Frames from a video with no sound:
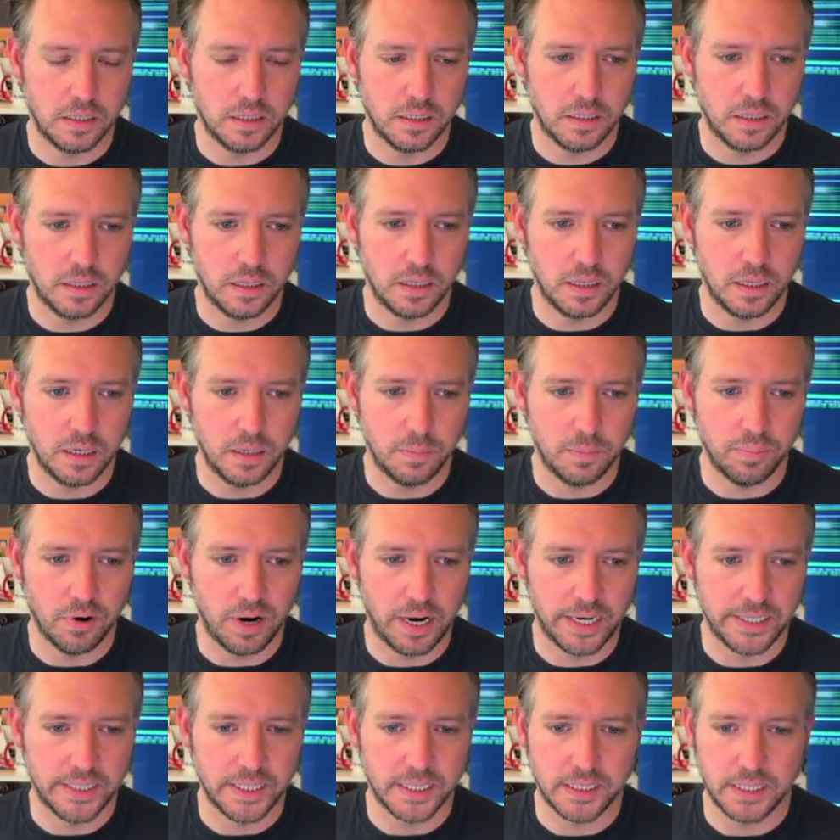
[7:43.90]
the
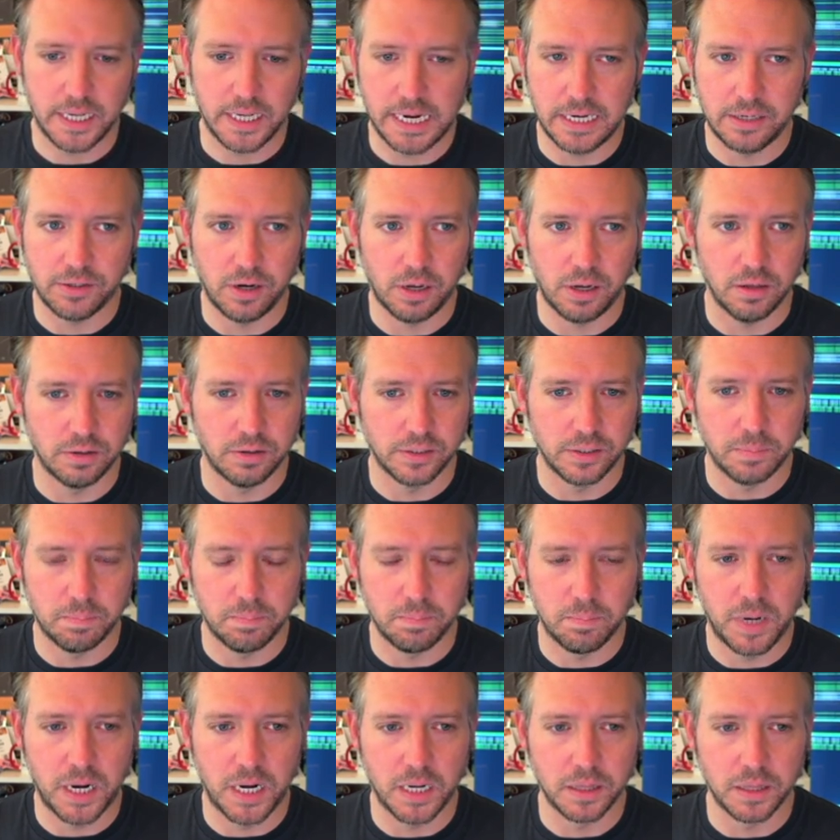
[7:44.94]
price is $8 a
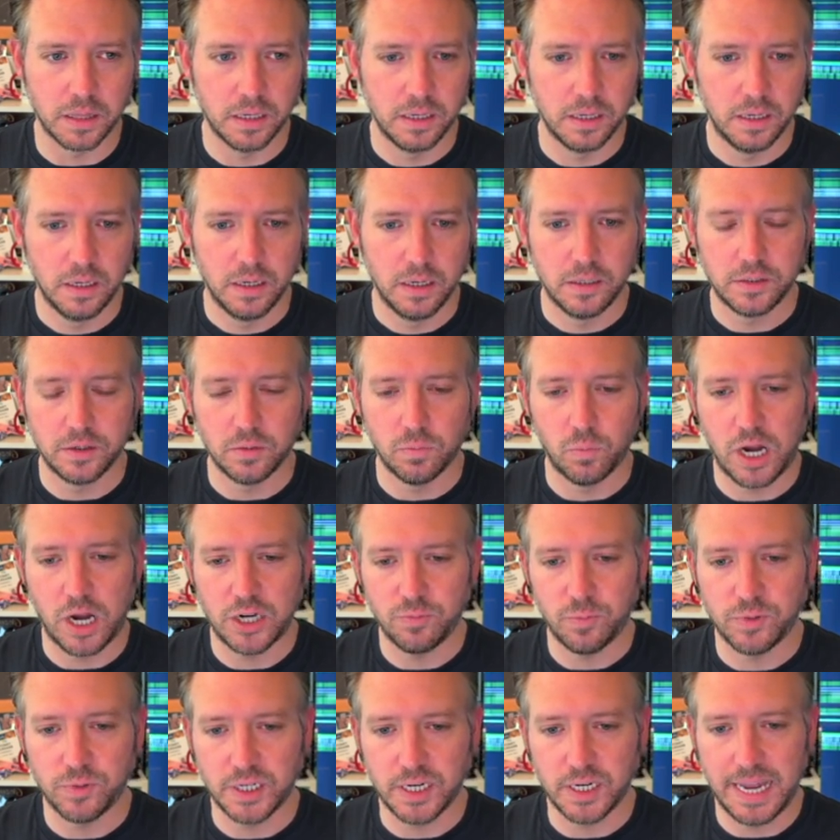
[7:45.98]
month. So watch
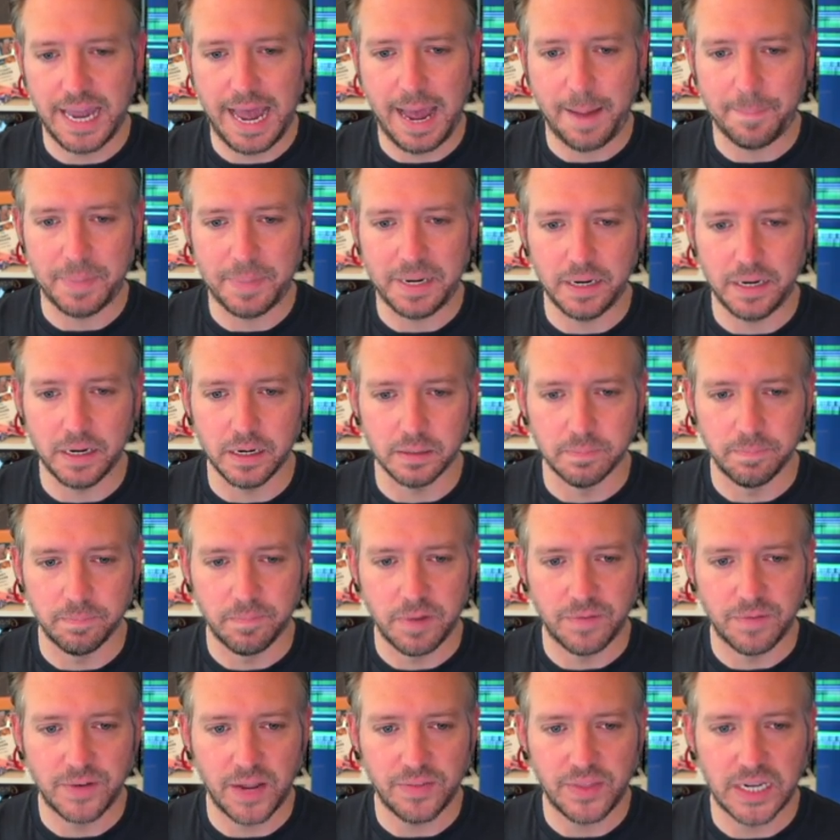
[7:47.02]
what's gonna happen here.
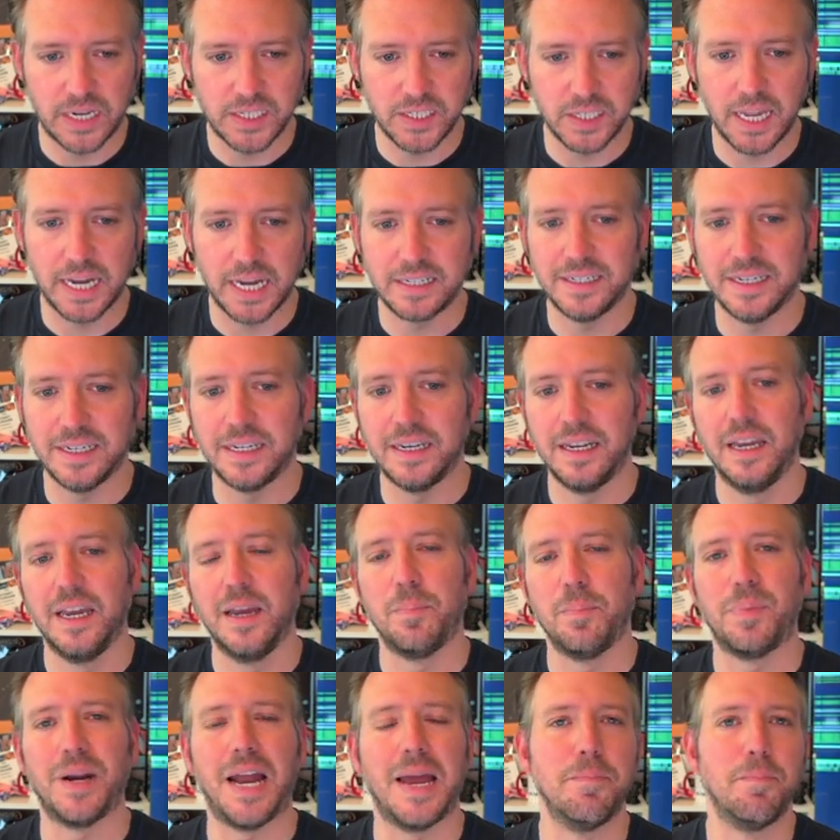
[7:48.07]
I've got that selected,
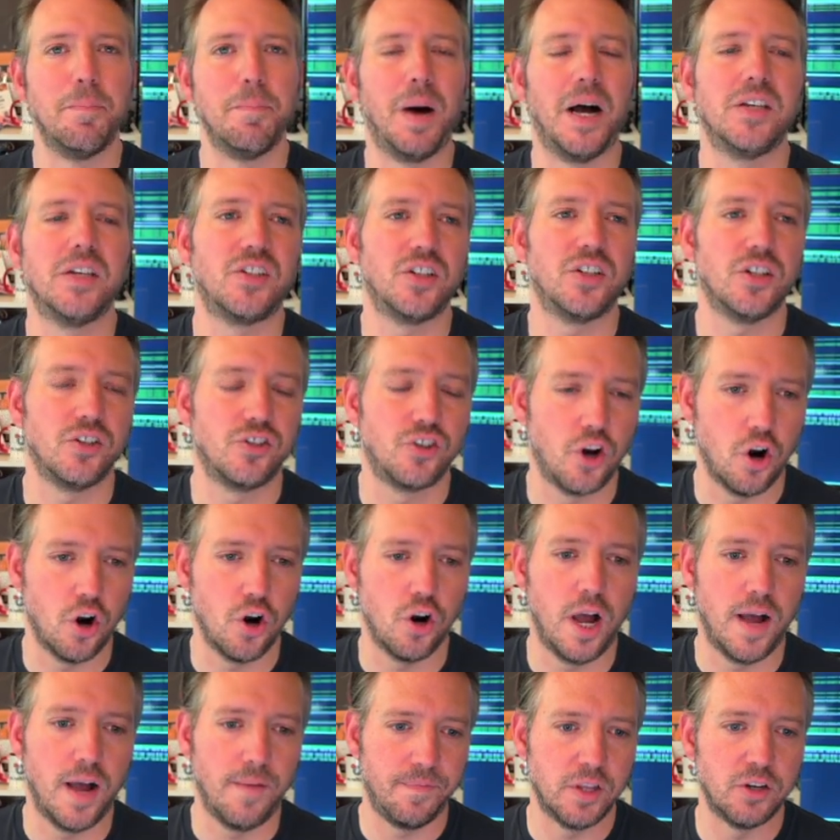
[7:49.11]
but I must turn
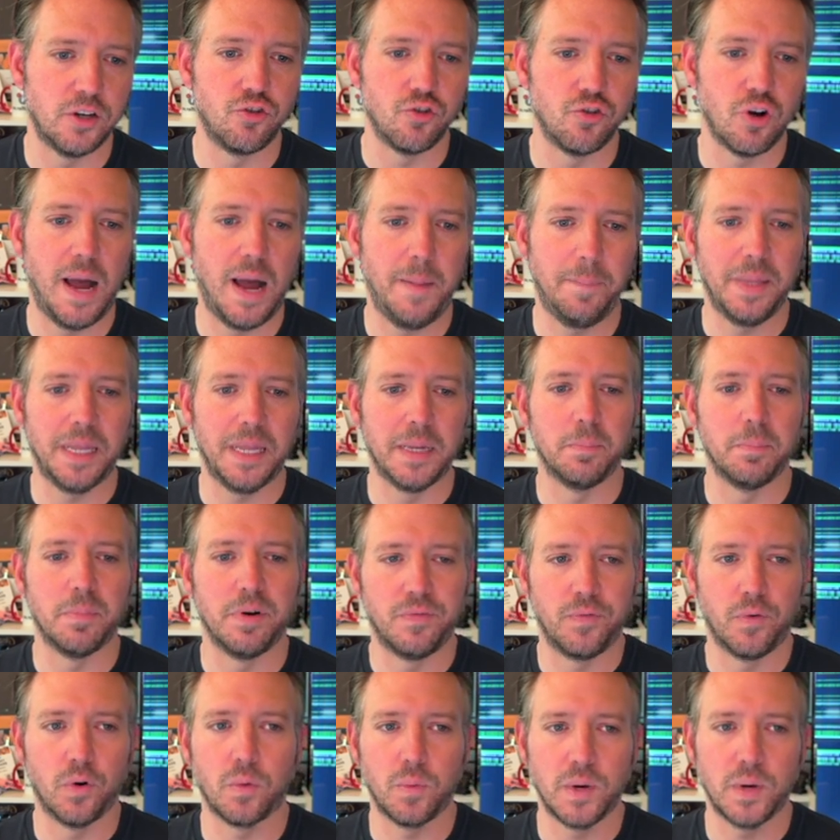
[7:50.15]
off the droplet
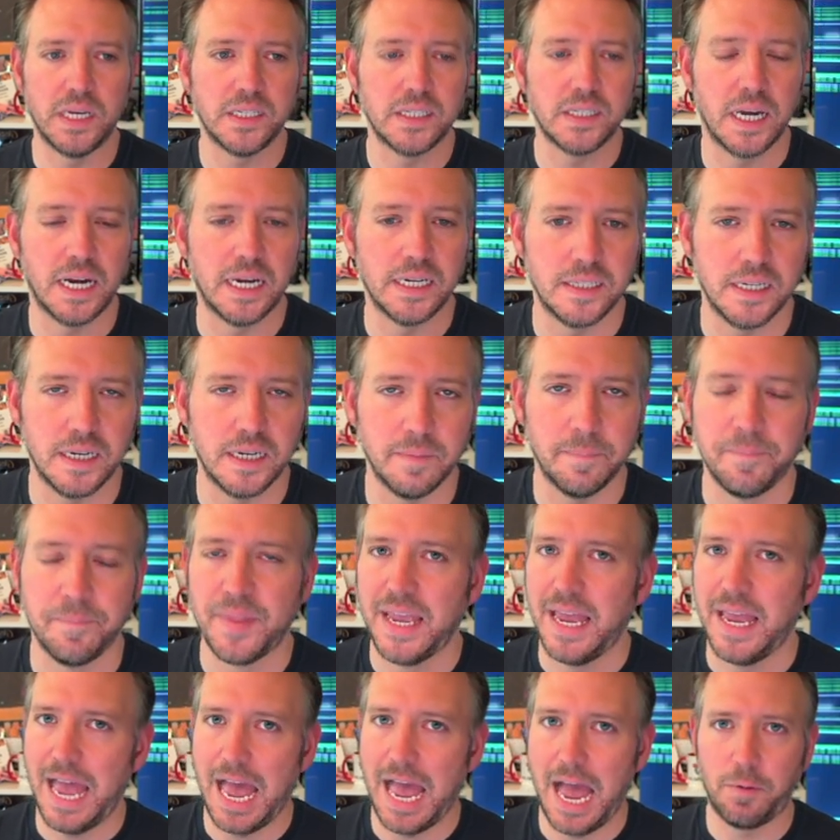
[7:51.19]
before resizing.
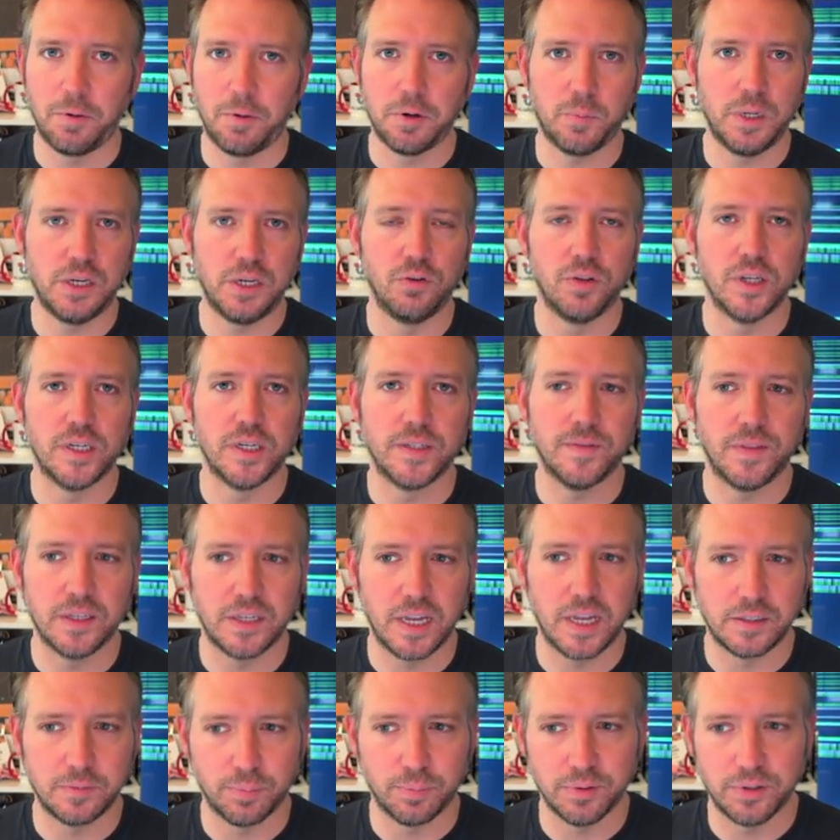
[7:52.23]
How would we do this if
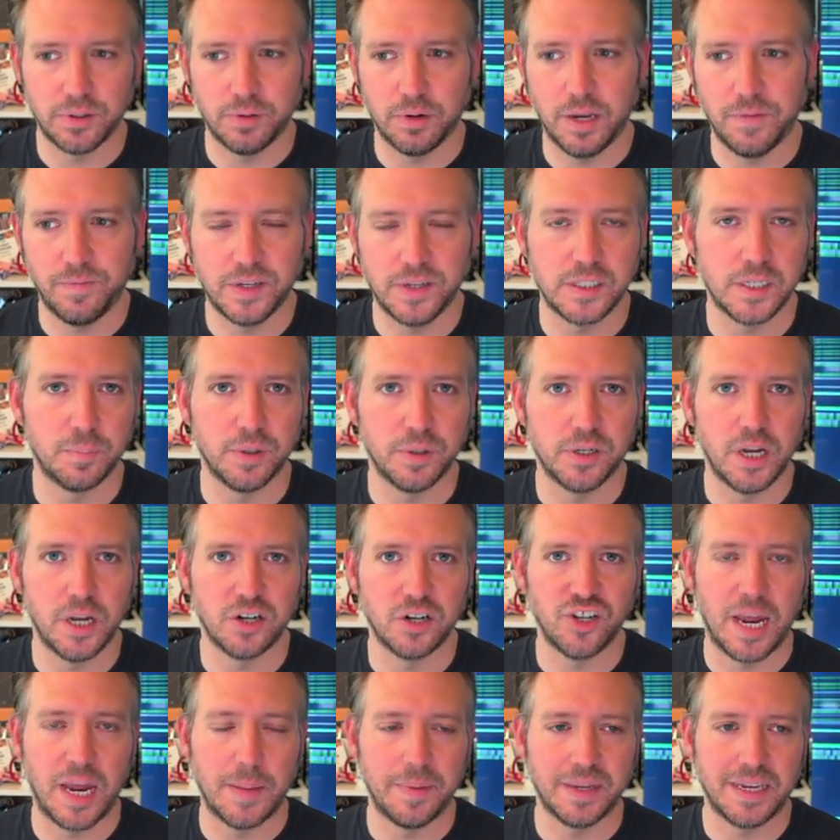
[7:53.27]
it's, a
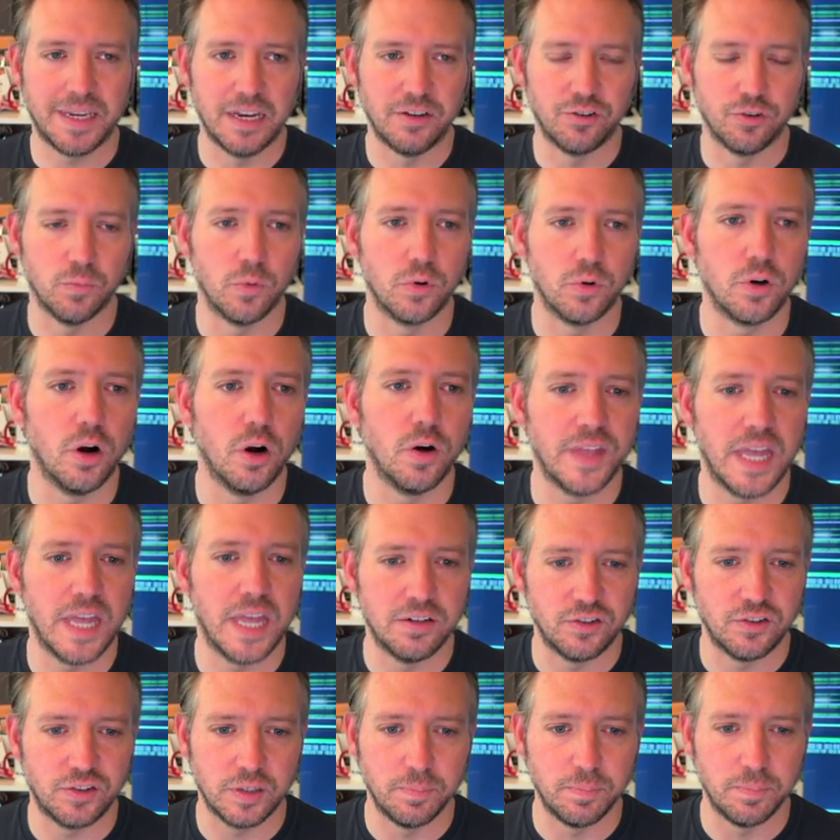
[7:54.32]
production application? We'll go over that in
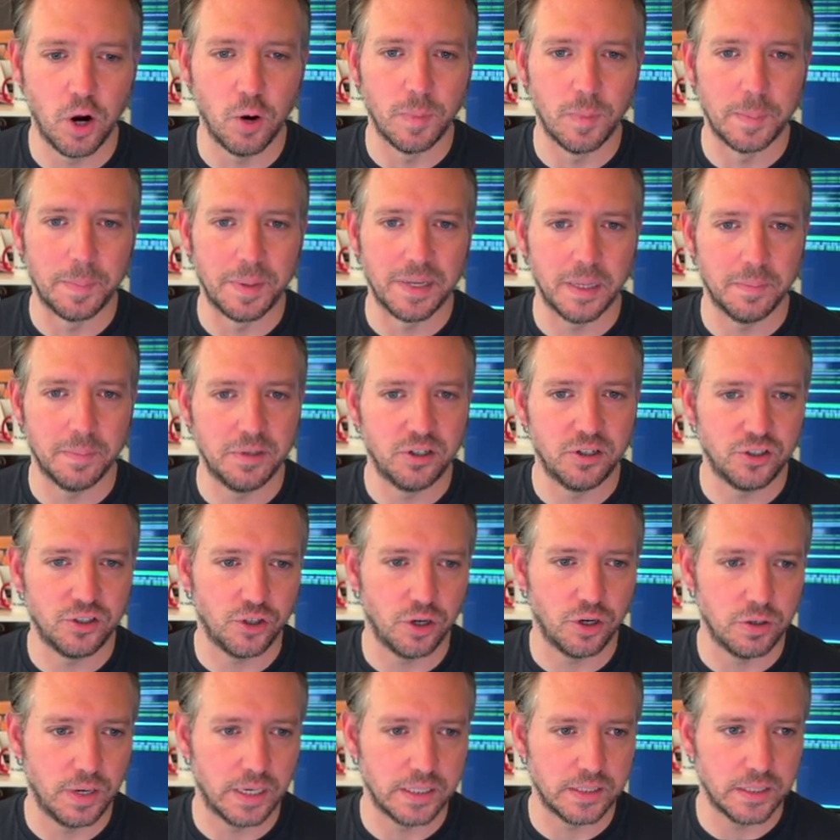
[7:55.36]
just a moment, but let me just show
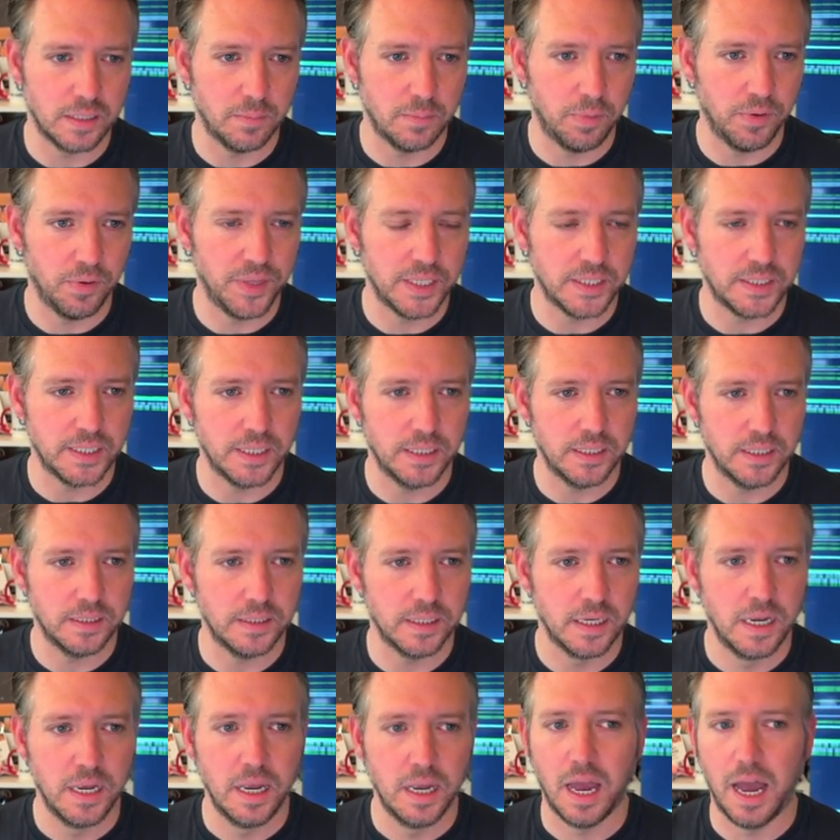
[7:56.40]
you how simple this is.
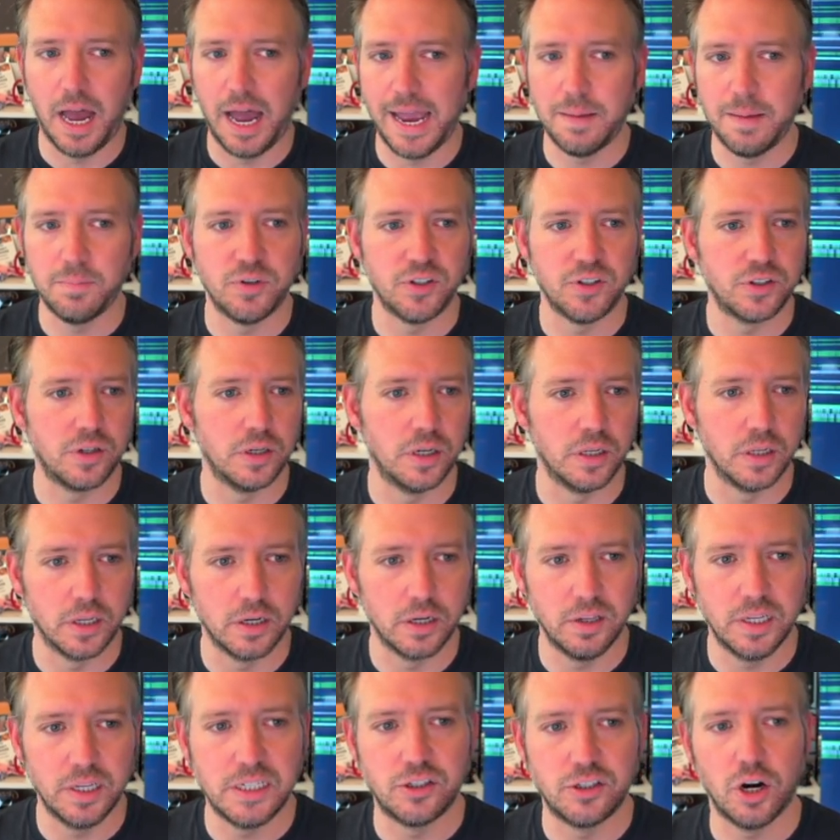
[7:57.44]
I am just gonna
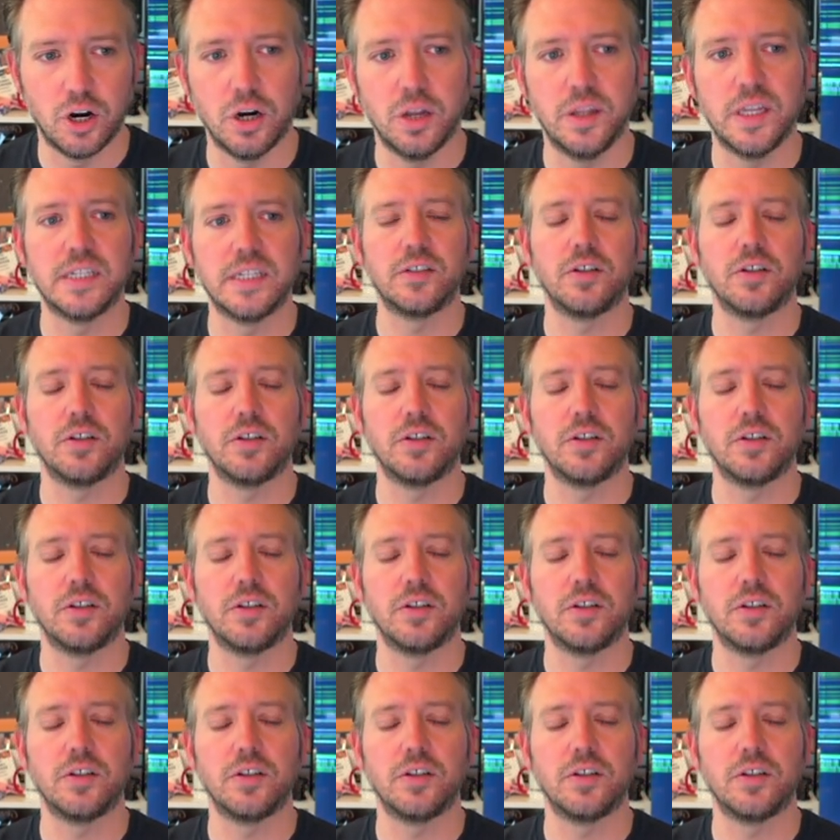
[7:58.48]
literally turn this